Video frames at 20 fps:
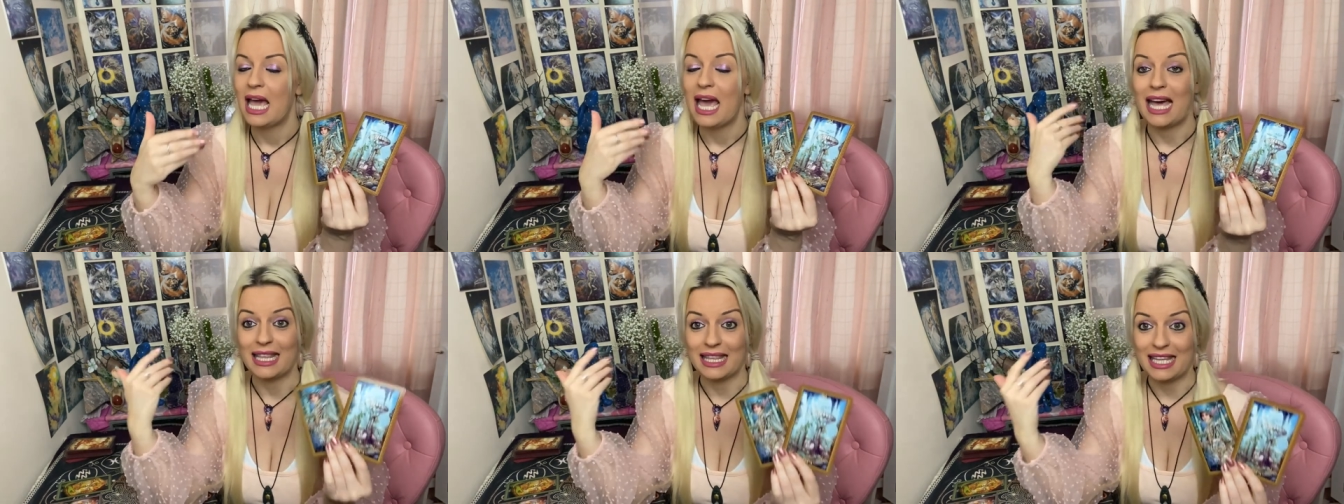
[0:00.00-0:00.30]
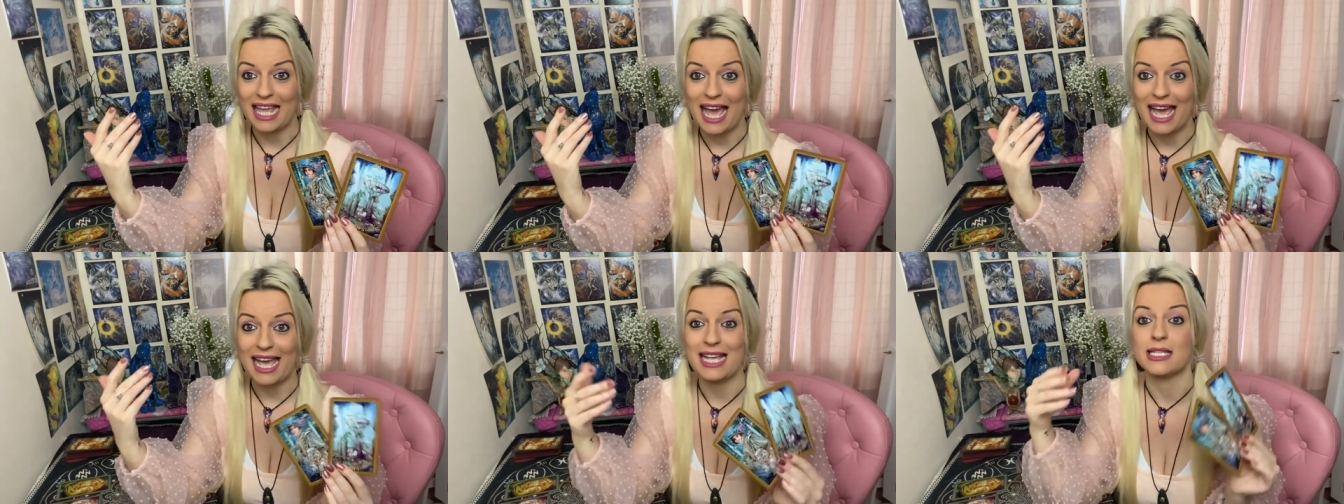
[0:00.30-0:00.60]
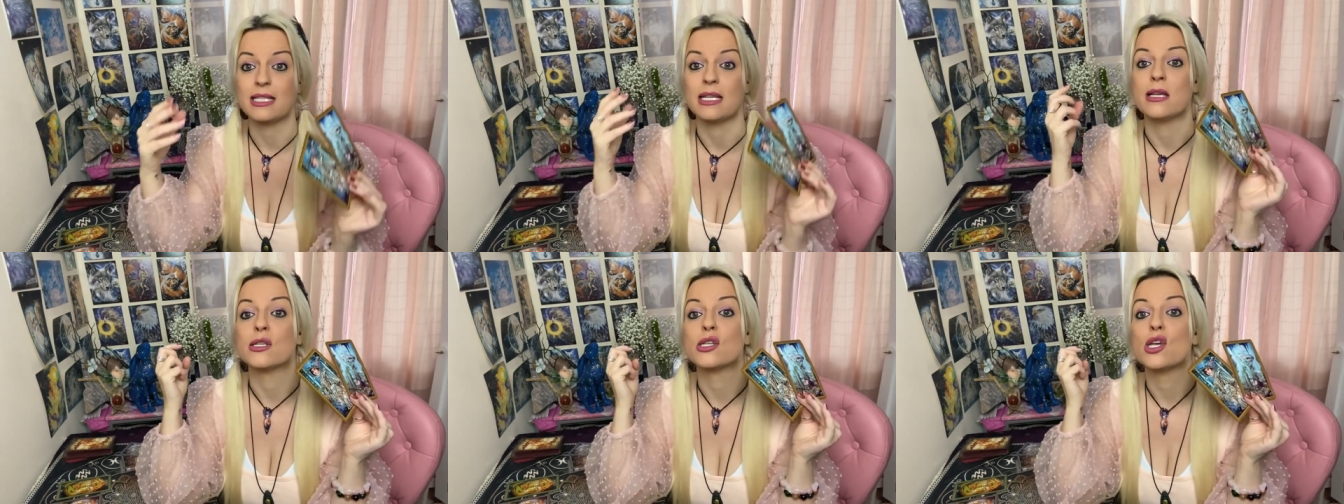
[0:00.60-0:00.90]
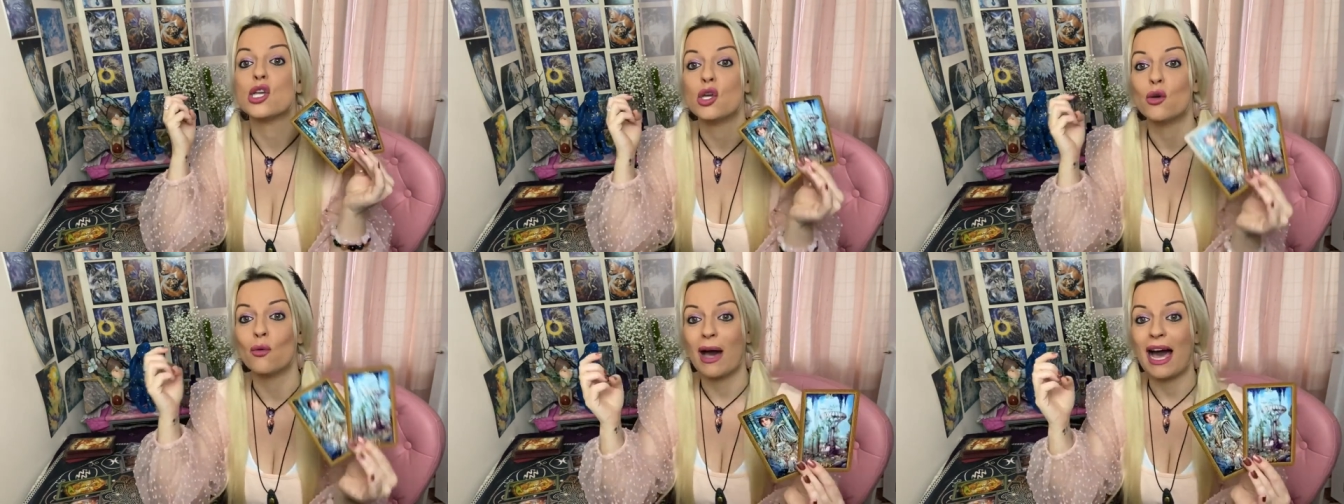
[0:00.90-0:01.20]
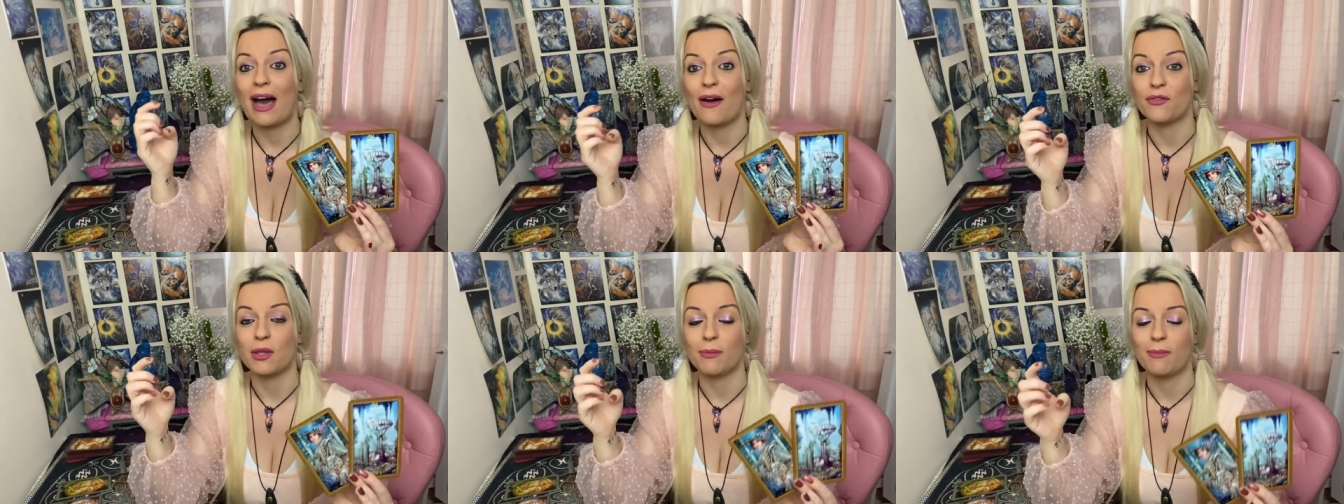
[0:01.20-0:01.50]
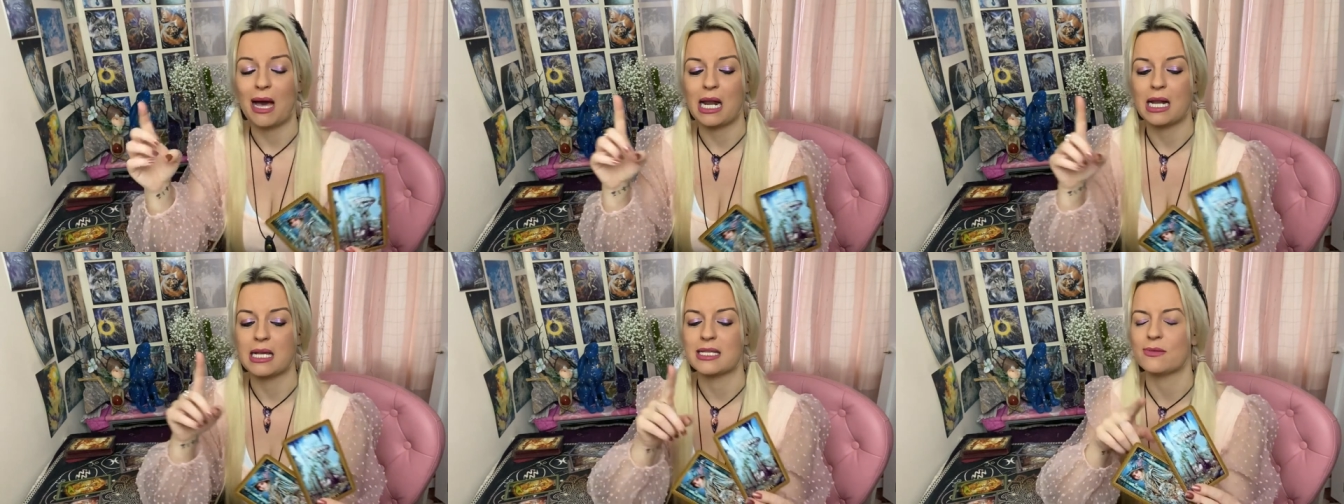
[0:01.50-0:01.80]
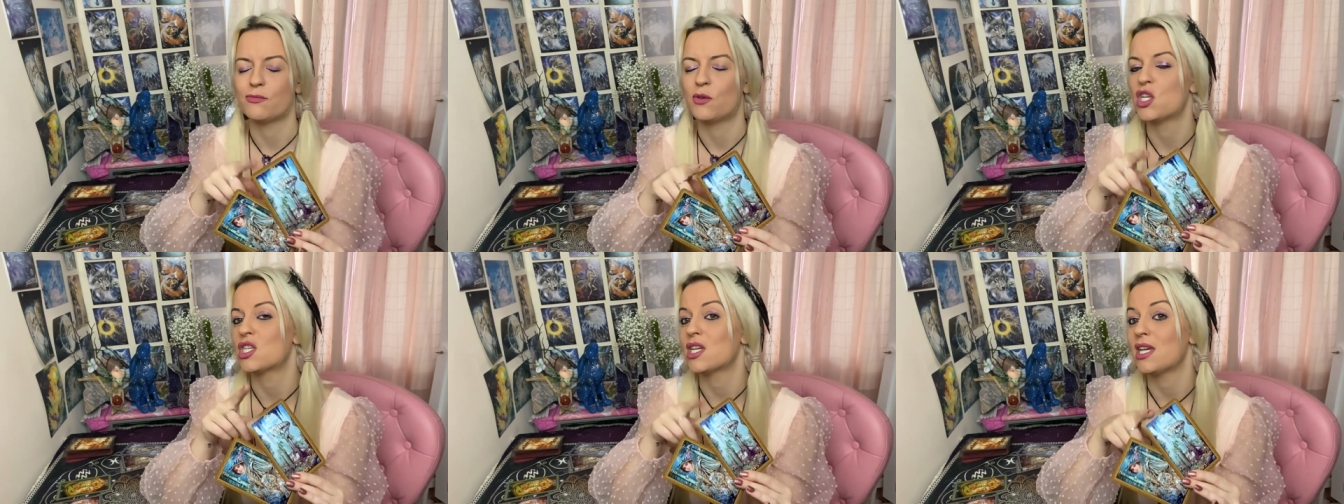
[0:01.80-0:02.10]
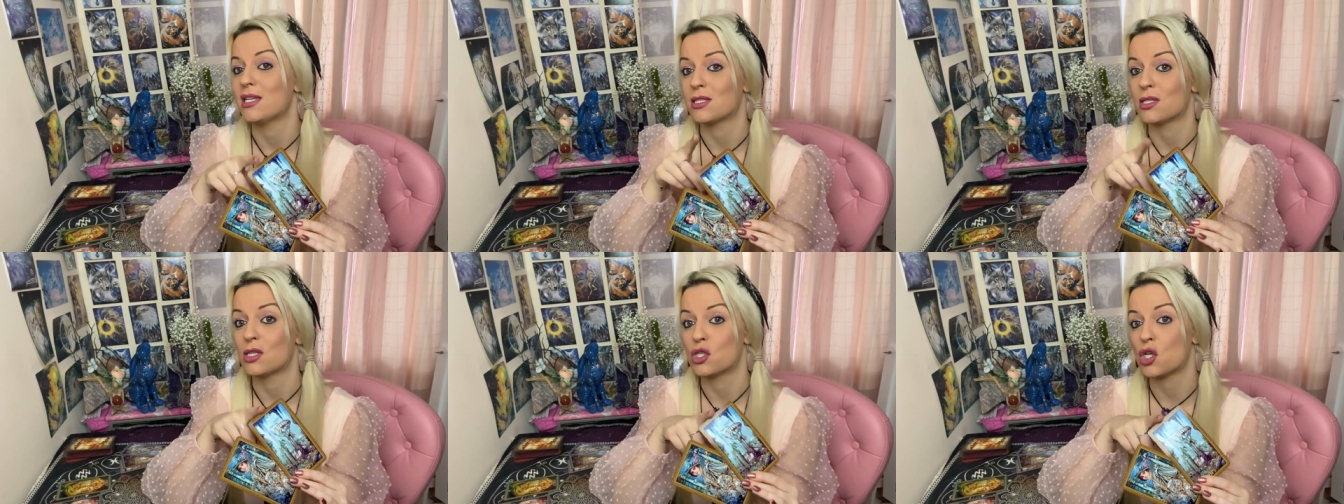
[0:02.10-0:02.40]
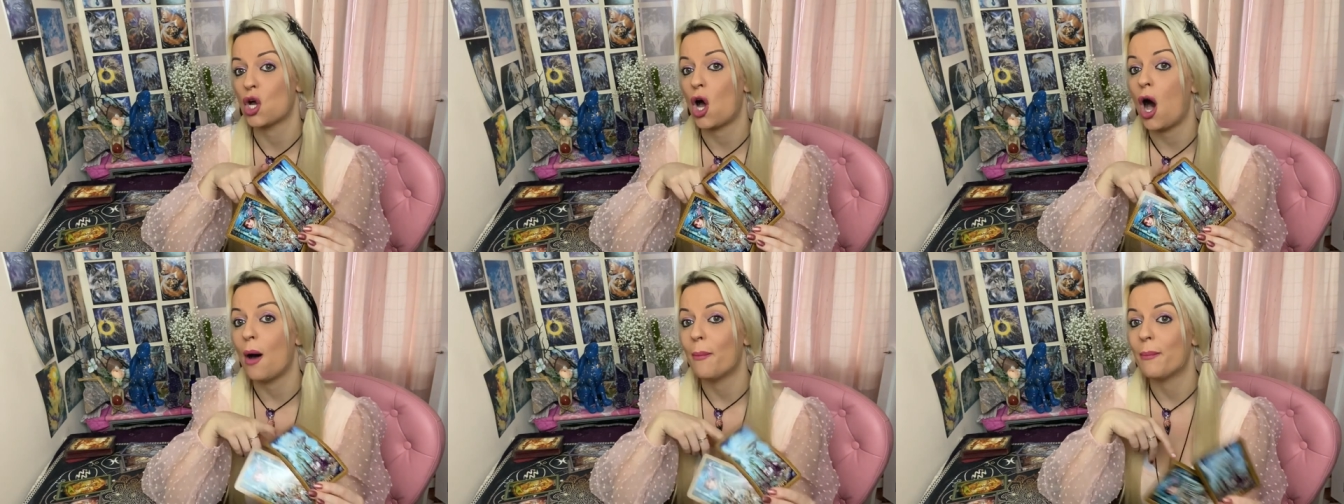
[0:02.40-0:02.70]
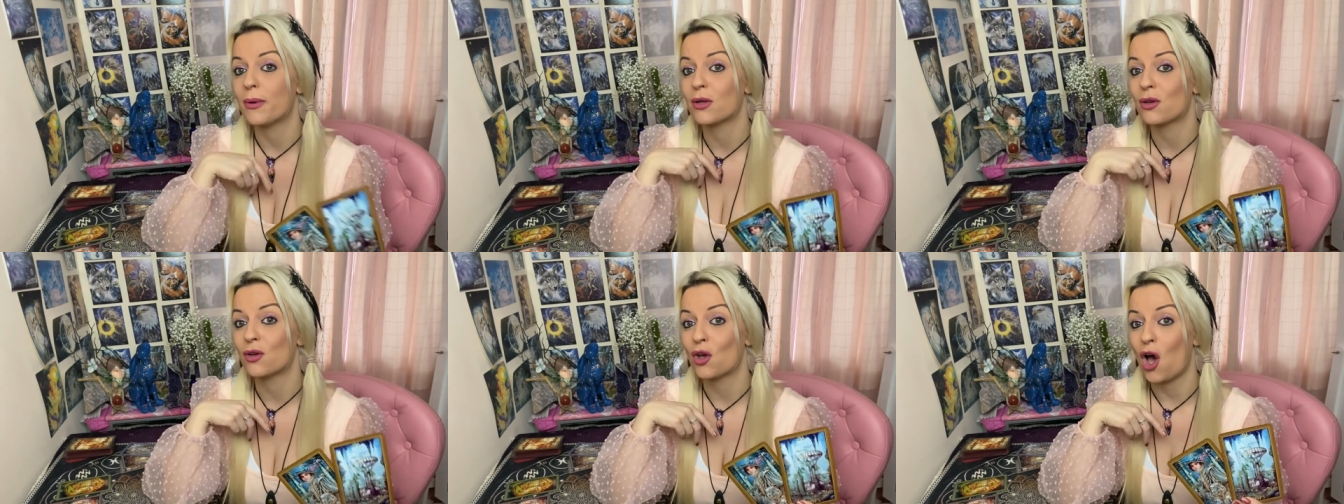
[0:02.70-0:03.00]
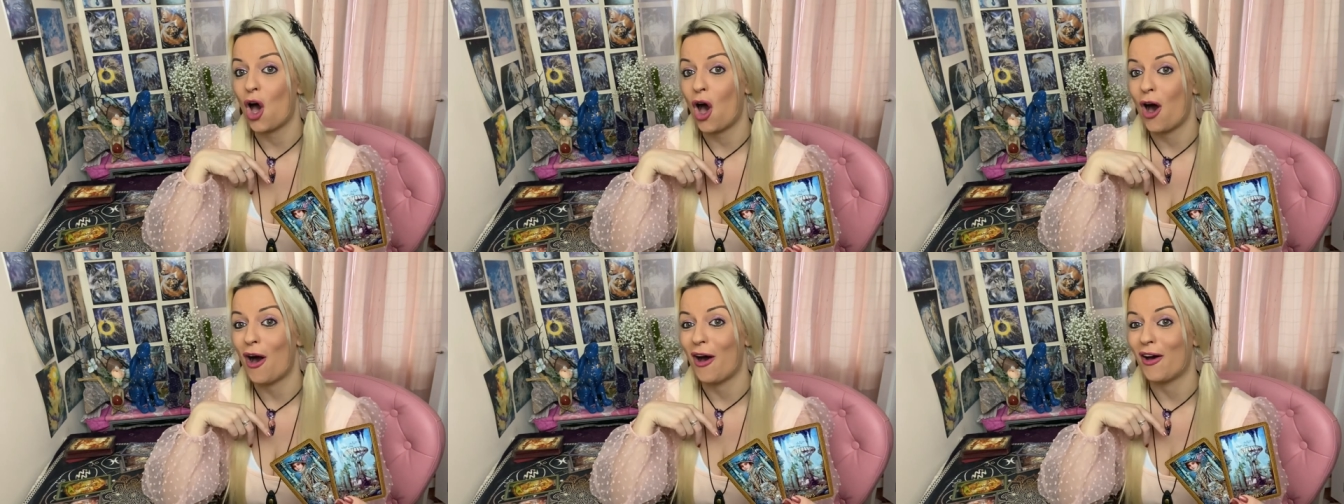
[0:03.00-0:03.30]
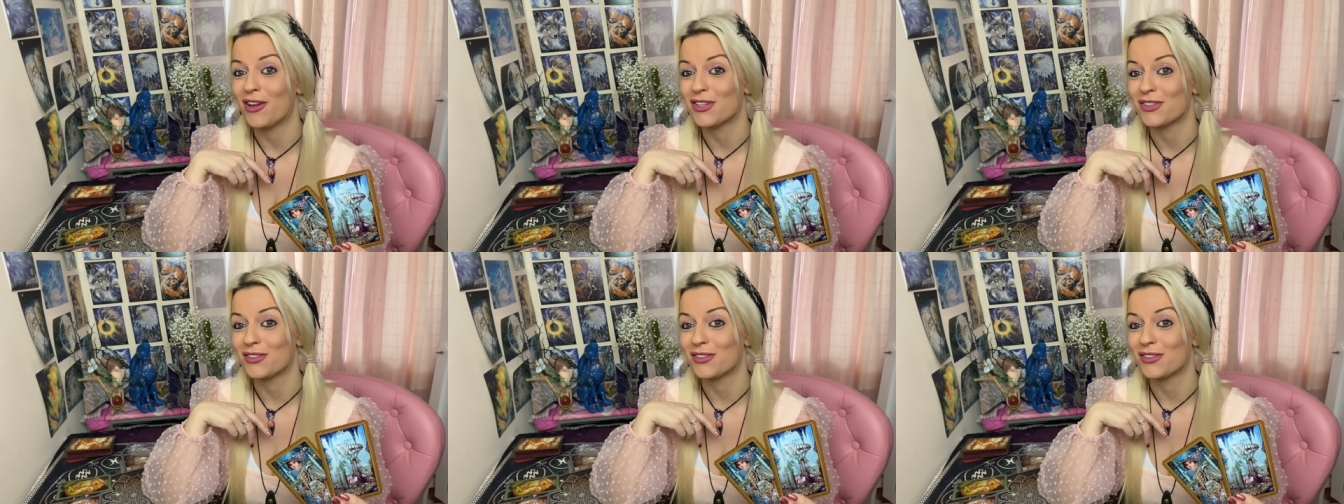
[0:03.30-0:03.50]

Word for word: and the aces, you have the palace, which is the top card.